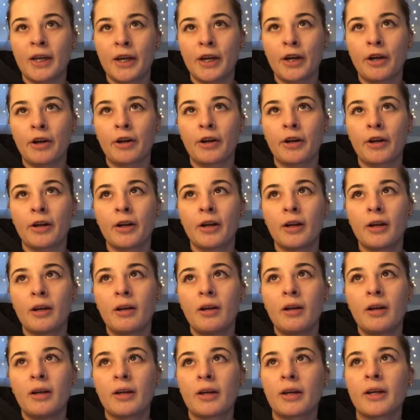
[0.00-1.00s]
here,
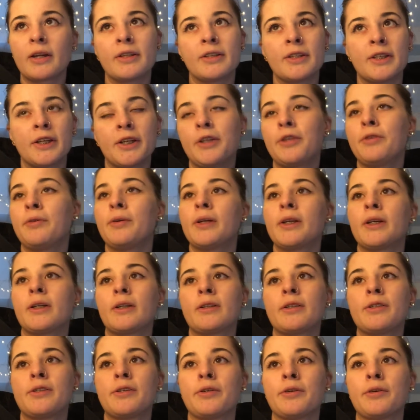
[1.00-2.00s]

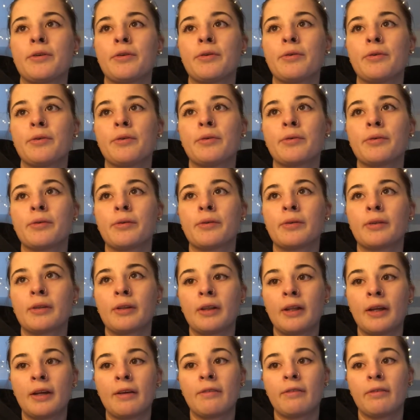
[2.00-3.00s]
continuing to
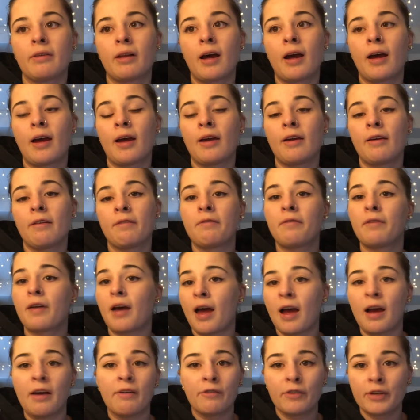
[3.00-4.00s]
live life
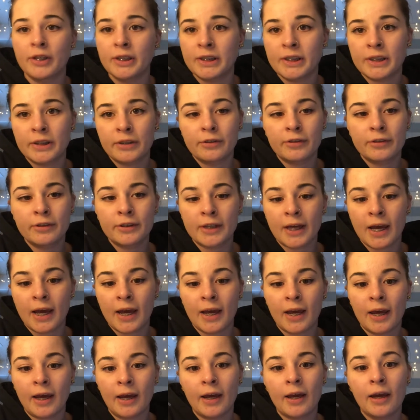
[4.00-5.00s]
every single
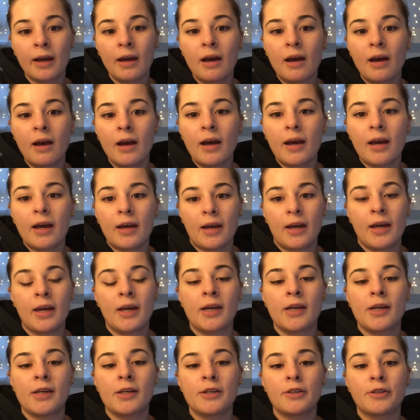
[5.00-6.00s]
day,
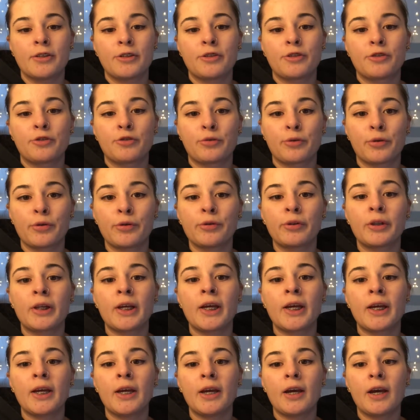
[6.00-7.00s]
is
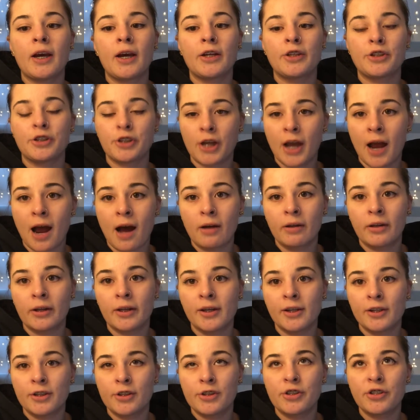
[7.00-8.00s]
truly a
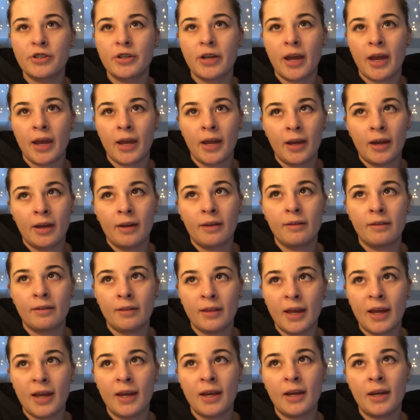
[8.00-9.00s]
challenge, and
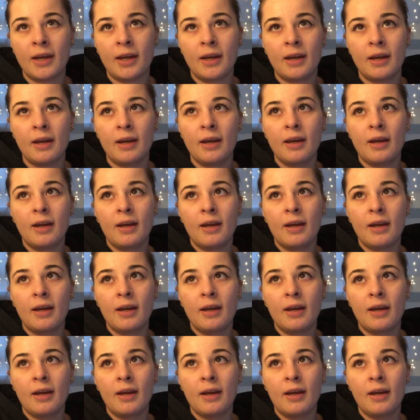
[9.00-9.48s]
they